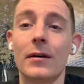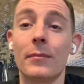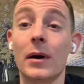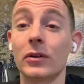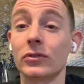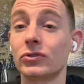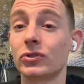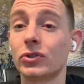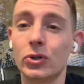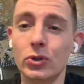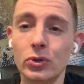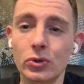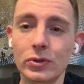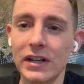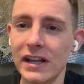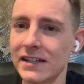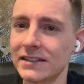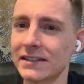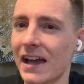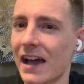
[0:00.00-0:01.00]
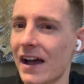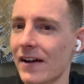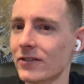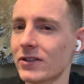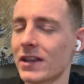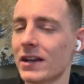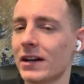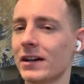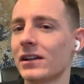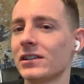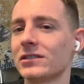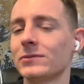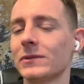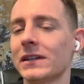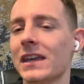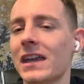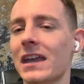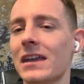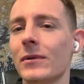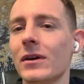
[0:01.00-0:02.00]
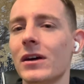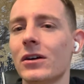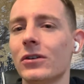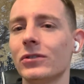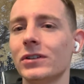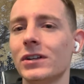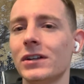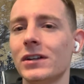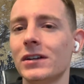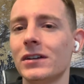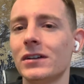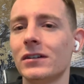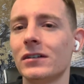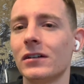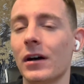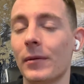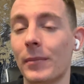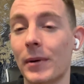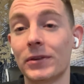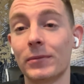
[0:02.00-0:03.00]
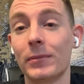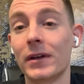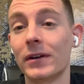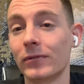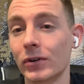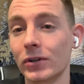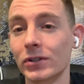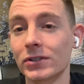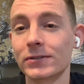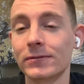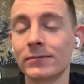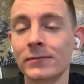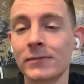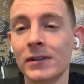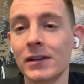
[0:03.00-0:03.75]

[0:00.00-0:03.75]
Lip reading: about 2 days after that announcement came out about the metaverse.